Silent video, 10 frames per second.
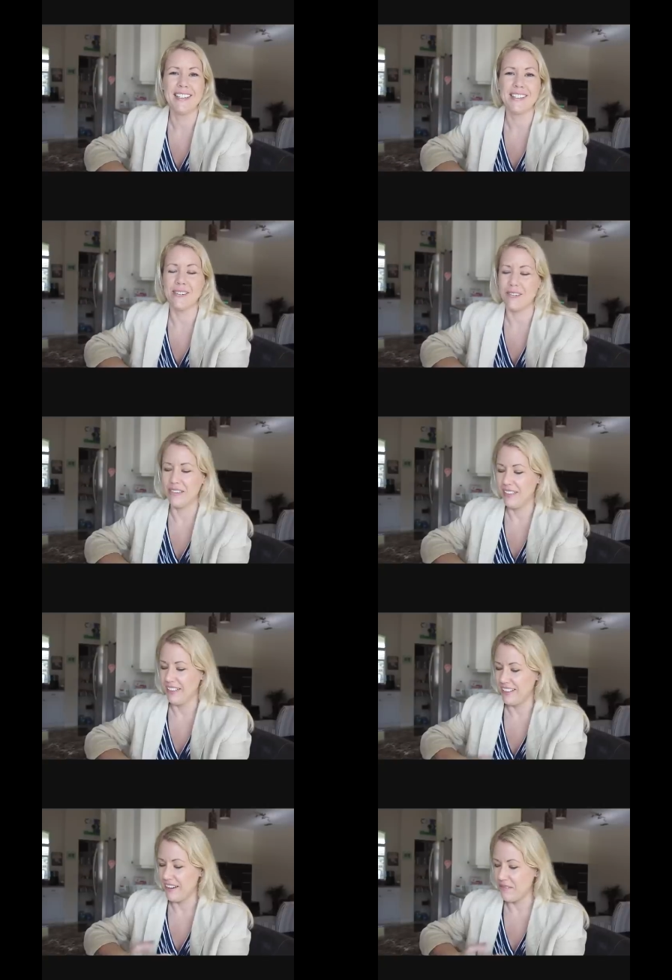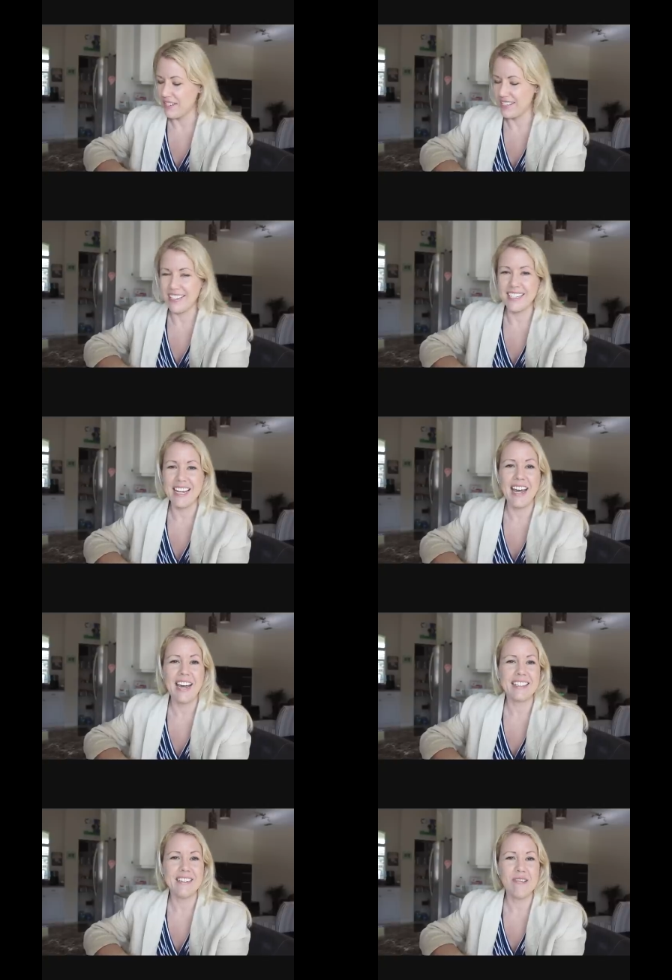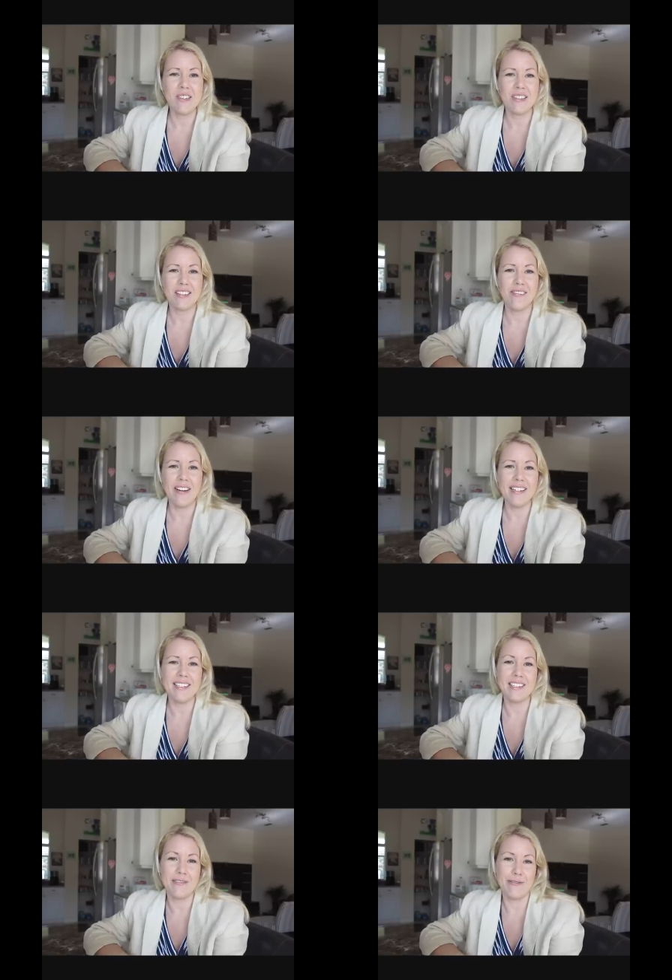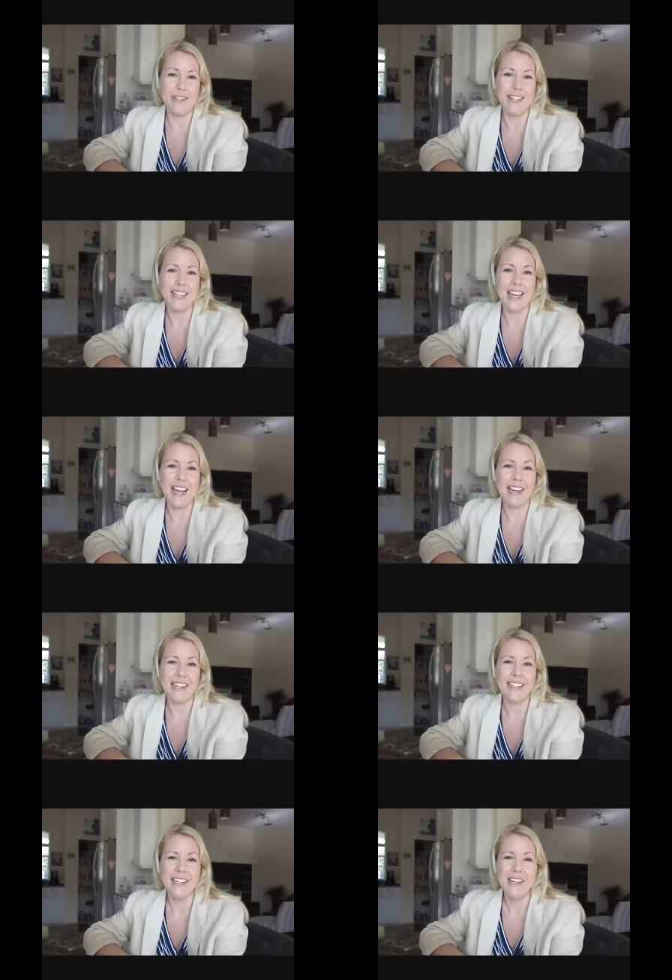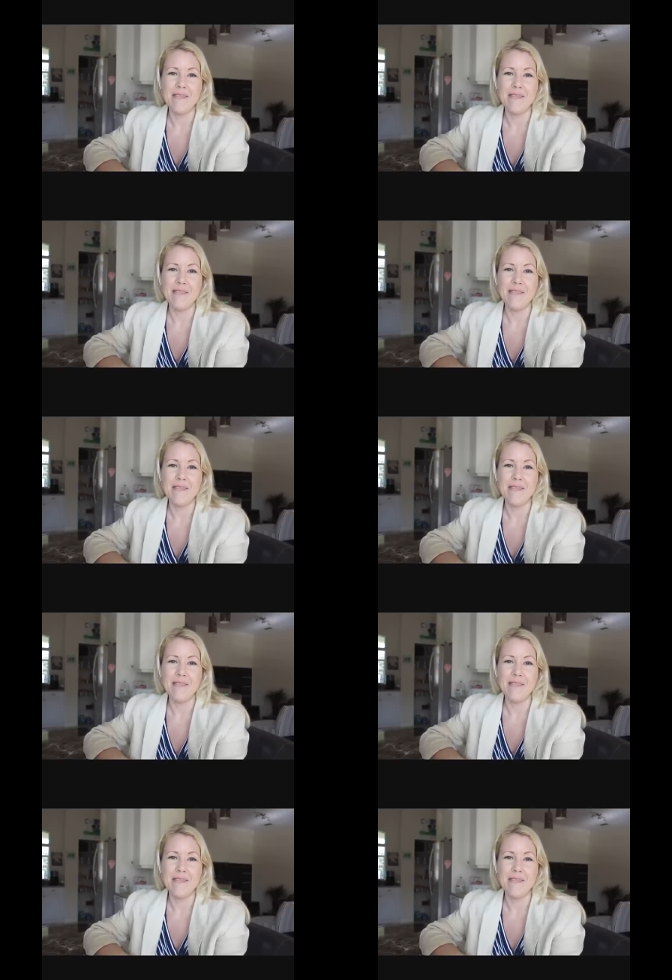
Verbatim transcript: So that was the tag, that was quite a different tag.